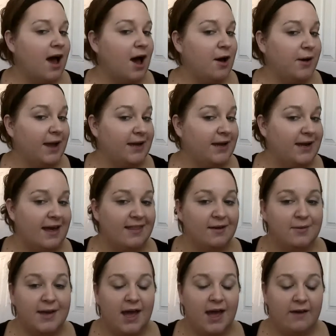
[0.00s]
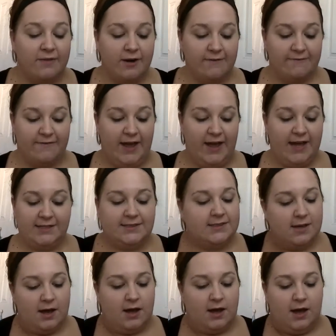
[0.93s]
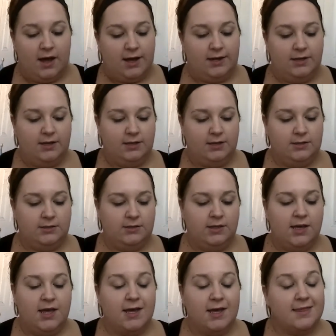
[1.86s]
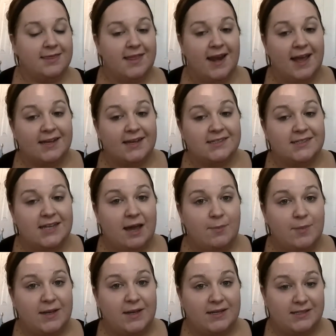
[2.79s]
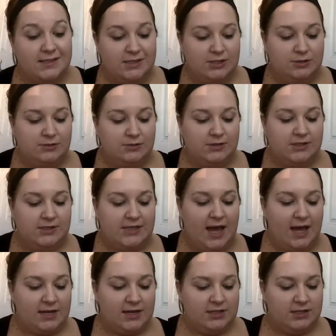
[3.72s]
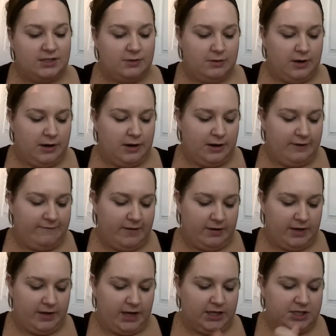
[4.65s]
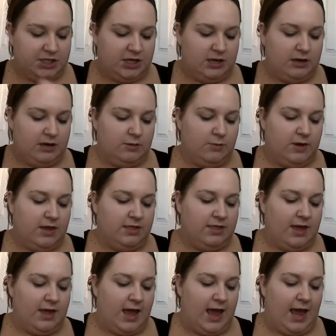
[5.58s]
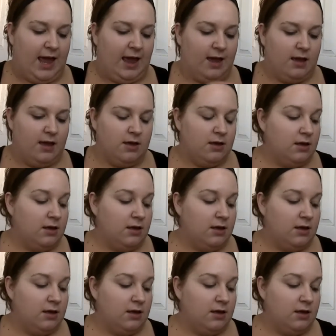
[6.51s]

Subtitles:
Okay, now that we have our face on, the next step is to set your foundation with a